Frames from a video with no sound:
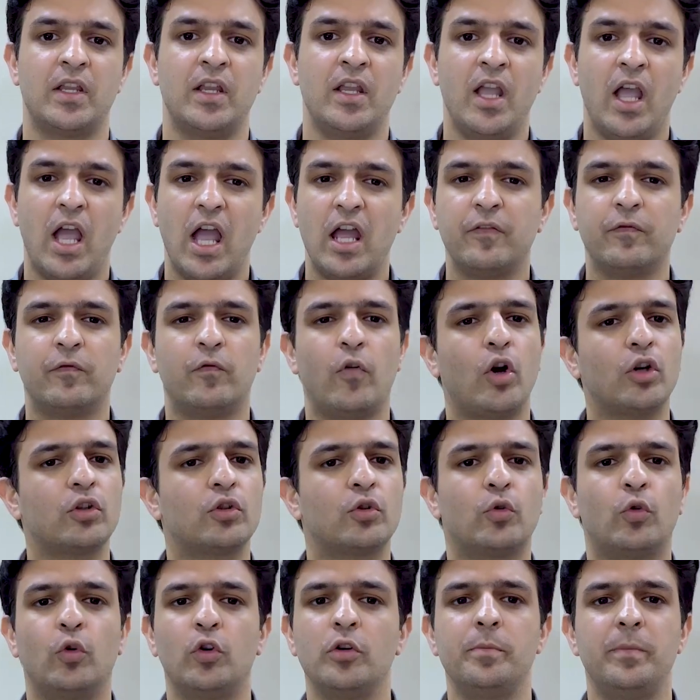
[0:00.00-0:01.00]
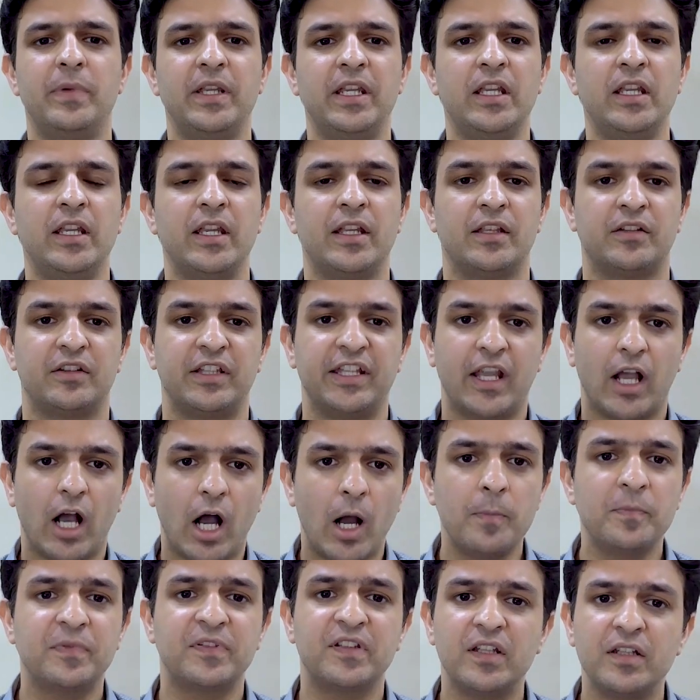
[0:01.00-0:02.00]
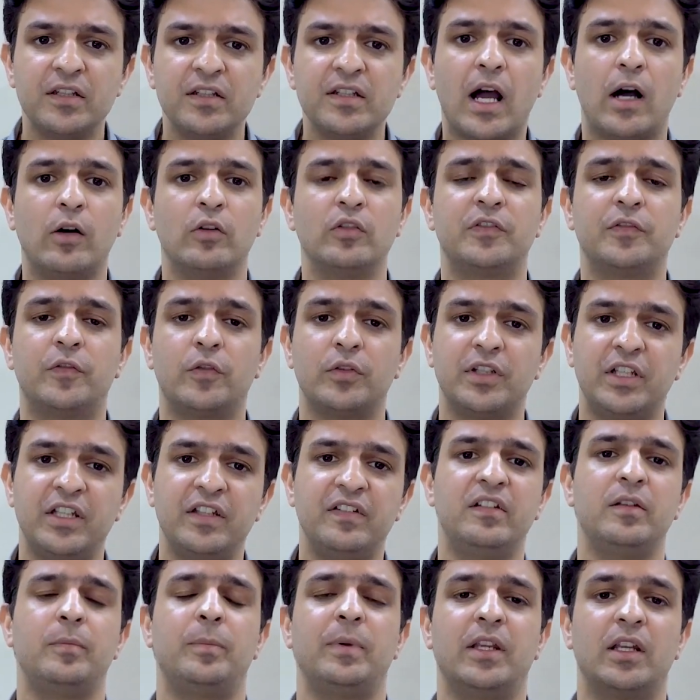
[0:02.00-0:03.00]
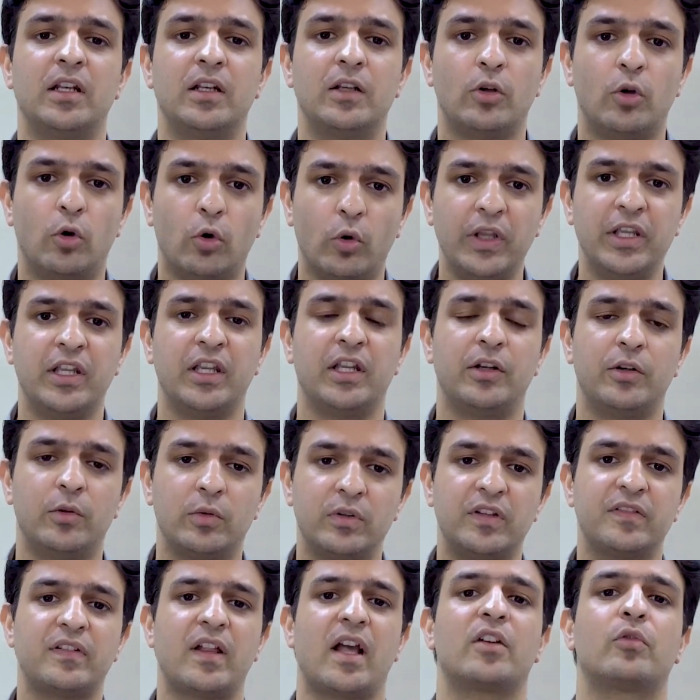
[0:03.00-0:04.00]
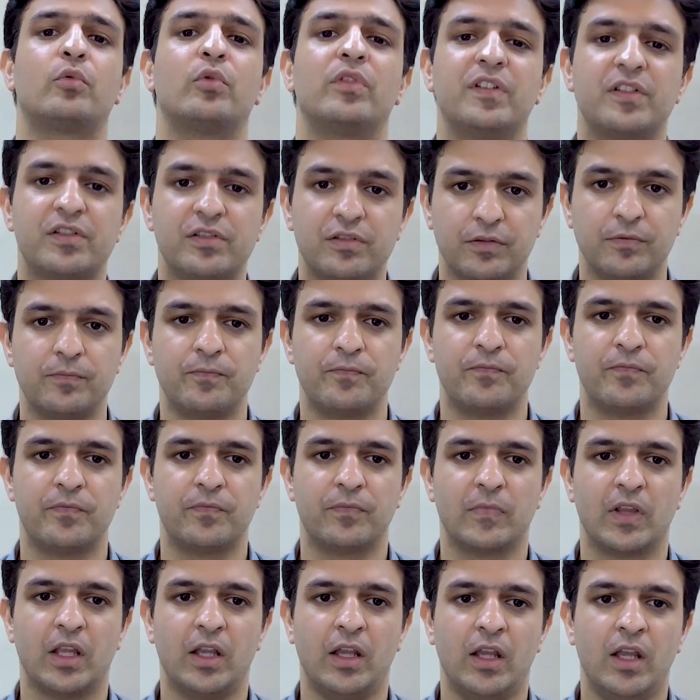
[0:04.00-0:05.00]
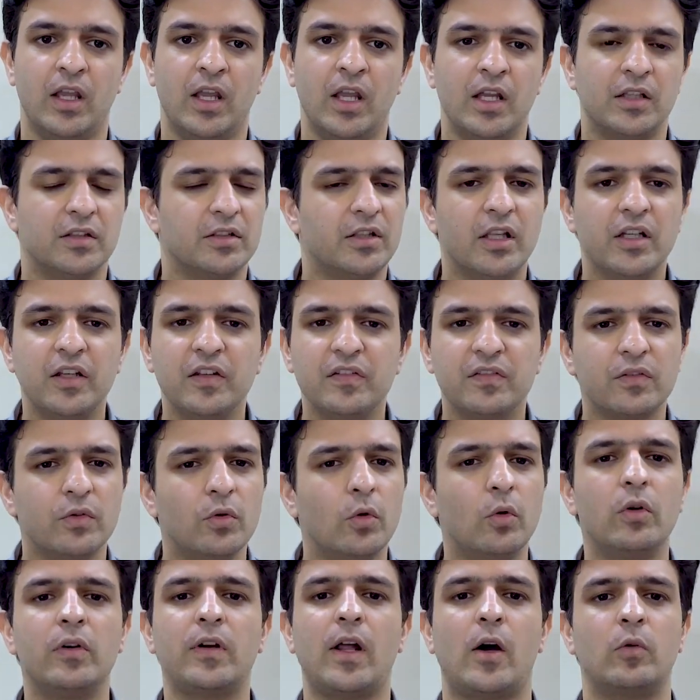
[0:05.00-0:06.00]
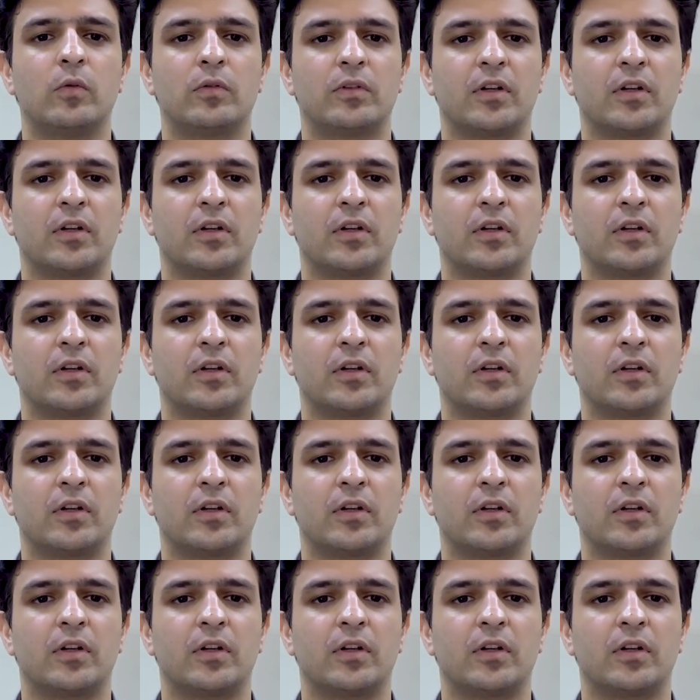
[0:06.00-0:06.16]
and what could be the ups and downs for TCPL going into this acquisition. There is no doubt